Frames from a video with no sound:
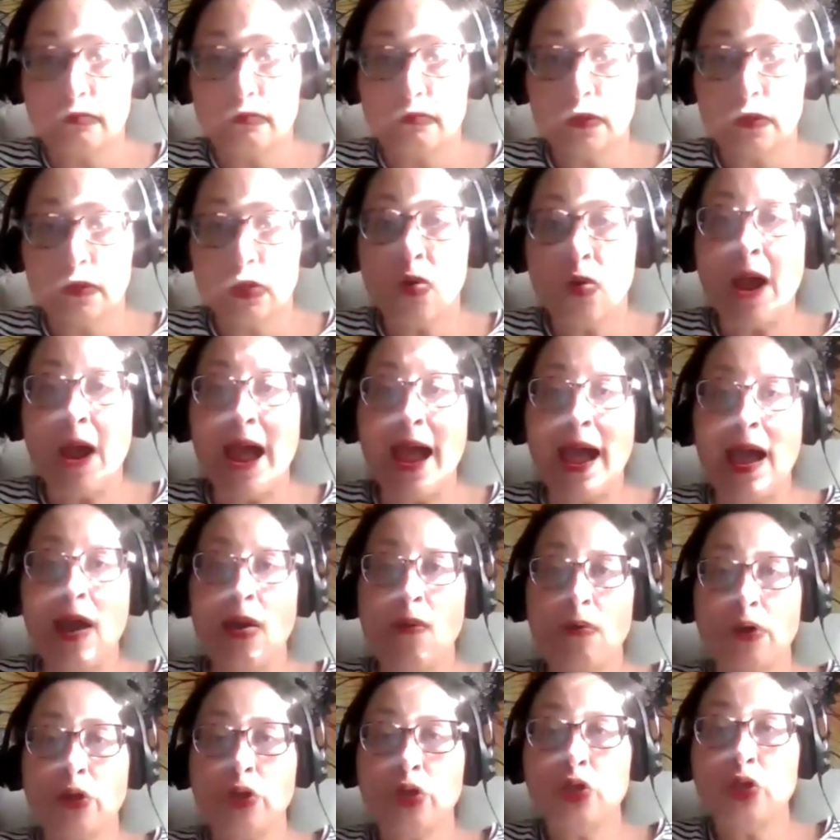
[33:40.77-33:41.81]
So how
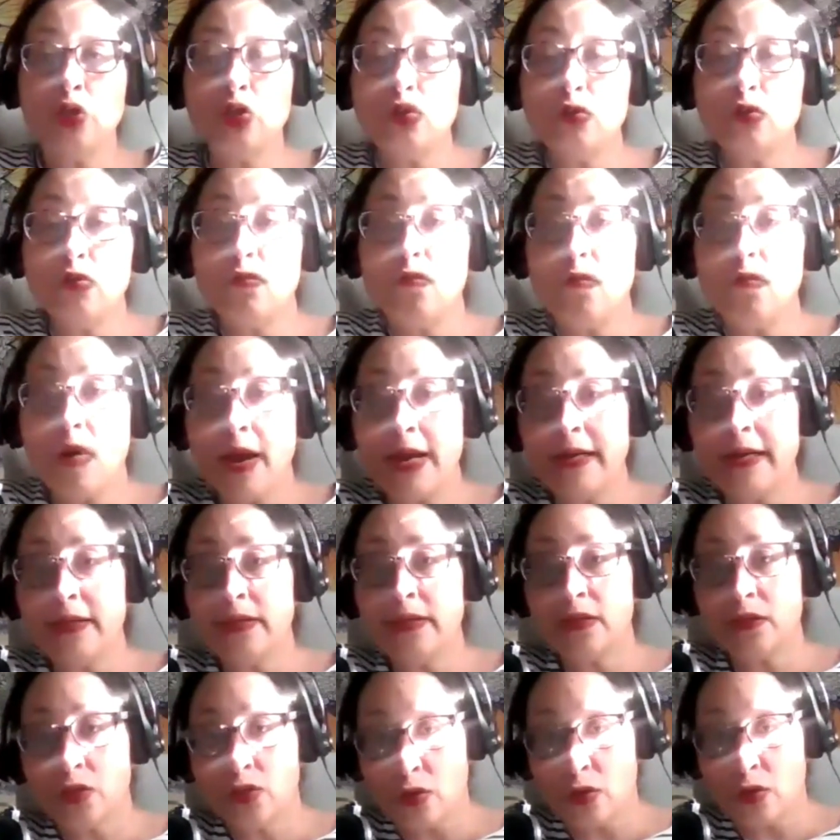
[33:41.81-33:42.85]
are you wanting
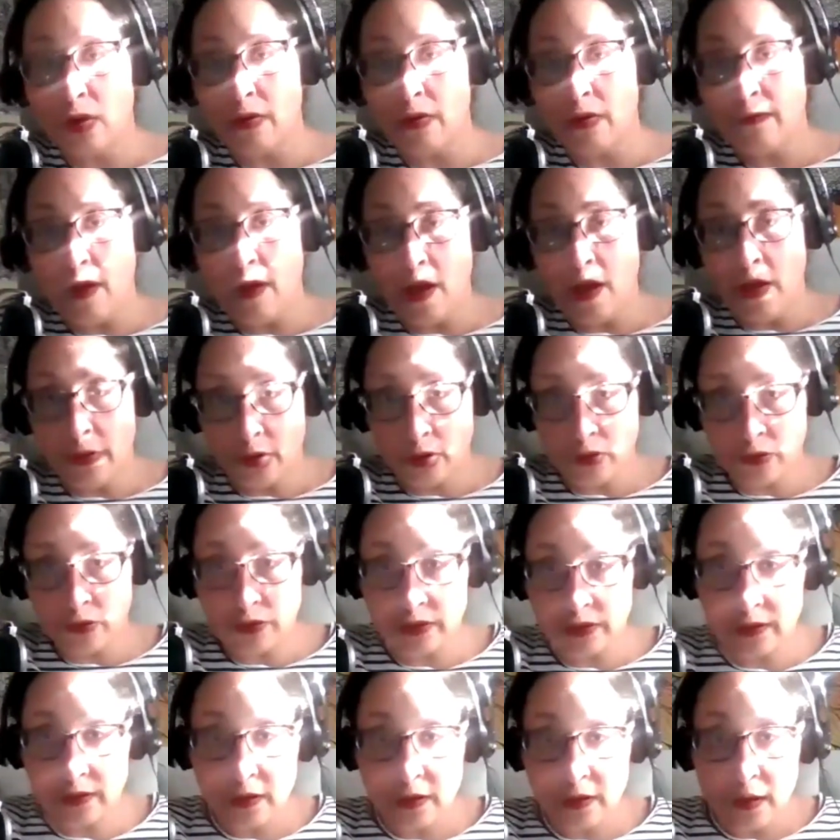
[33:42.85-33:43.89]
to serve
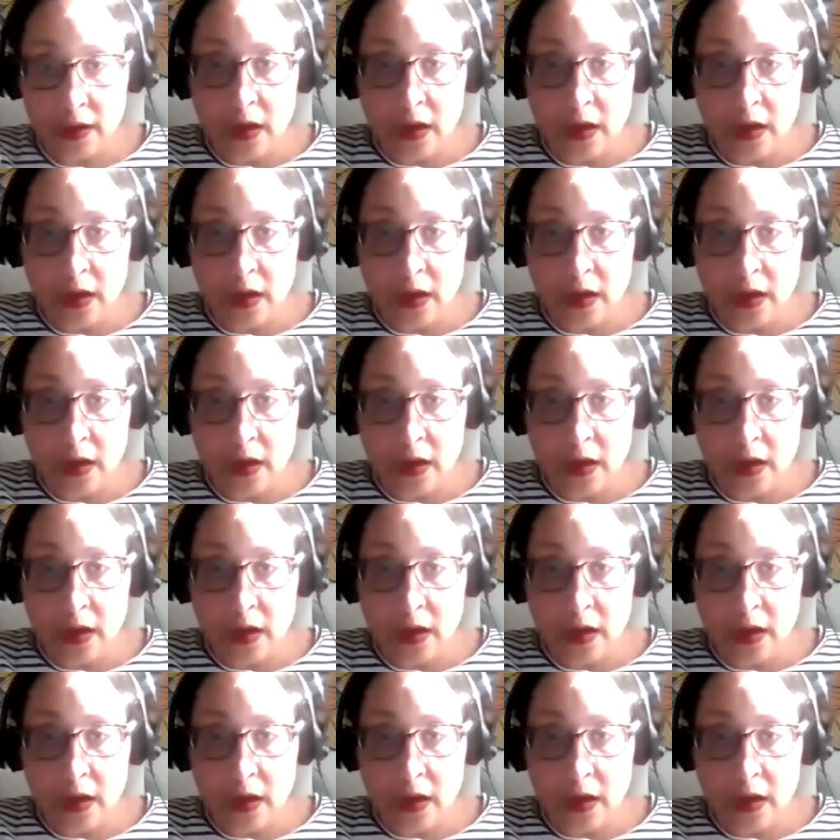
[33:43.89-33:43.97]
others?